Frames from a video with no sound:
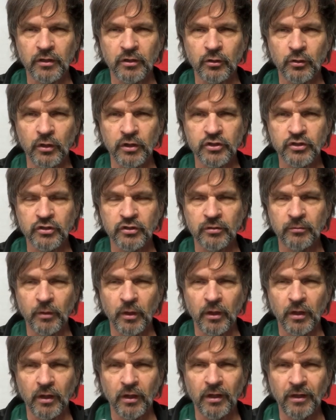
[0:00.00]
crush them
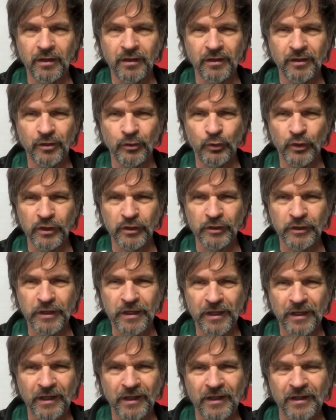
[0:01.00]

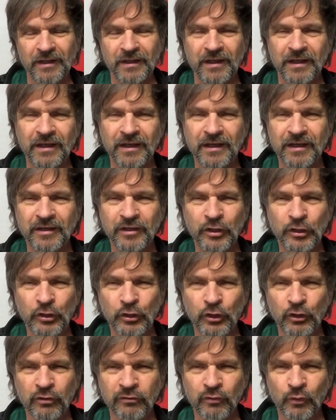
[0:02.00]
quickly and get it
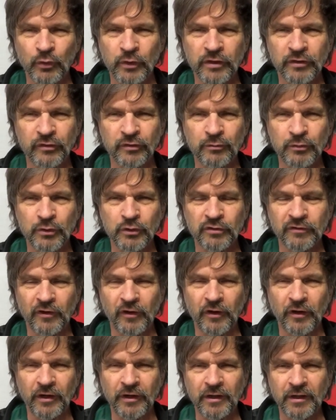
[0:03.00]
over with and move
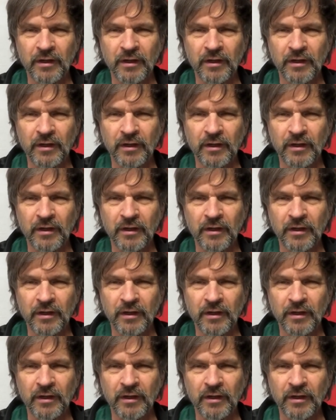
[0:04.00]
on.